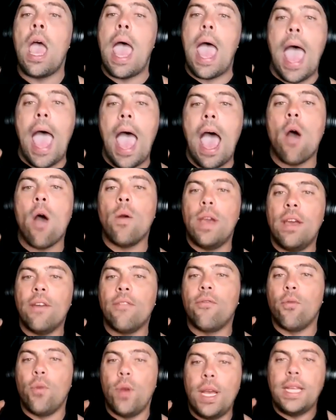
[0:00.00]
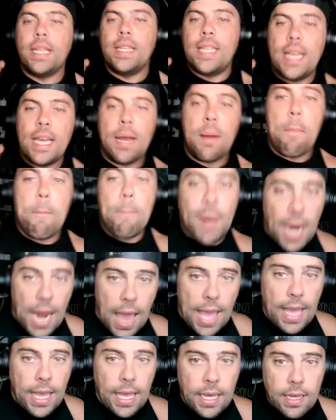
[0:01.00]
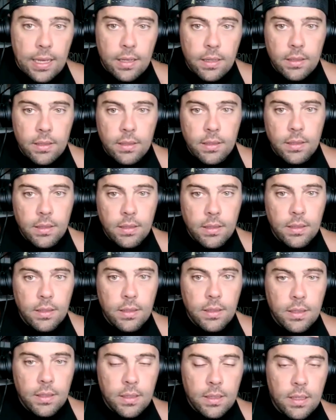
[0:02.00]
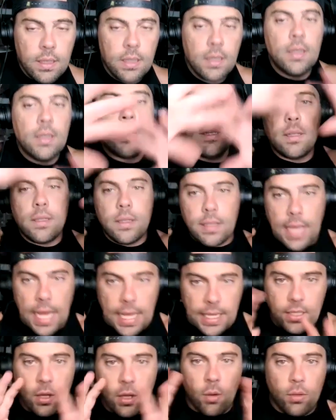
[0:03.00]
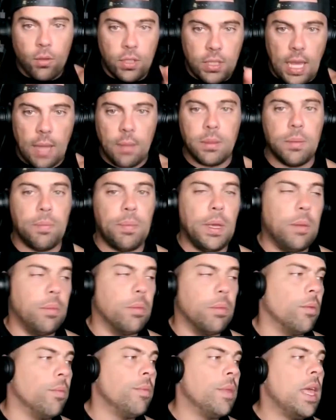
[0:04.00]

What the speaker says: How if we did blank? That's those types of people.